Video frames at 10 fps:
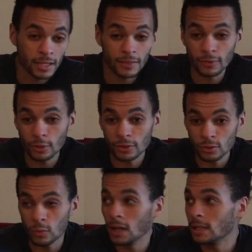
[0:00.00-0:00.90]
Even though
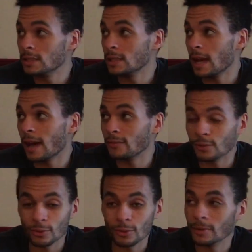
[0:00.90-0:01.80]
it's well into the
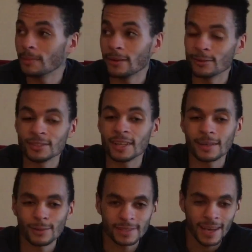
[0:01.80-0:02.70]
afternoon, I'm not even gonna tell
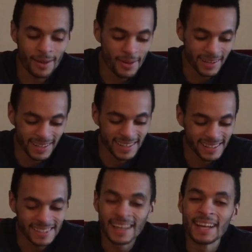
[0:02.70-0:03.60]
you what time it
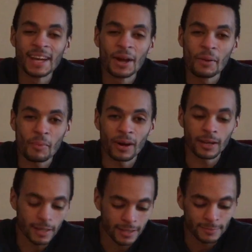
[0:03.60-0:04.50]
is.
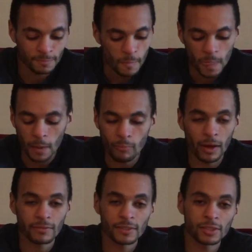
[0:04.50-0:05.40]
But
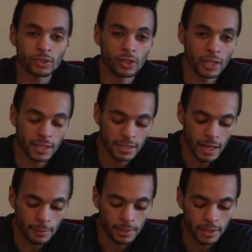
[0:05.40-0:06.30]
breakfast is good any
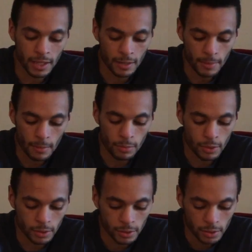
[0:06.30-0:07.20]
time of the day in my
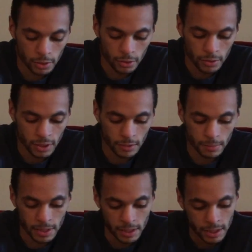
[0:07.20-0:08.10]
book. So let's get
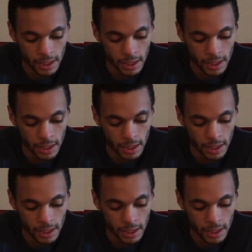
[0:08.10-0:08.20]
busy.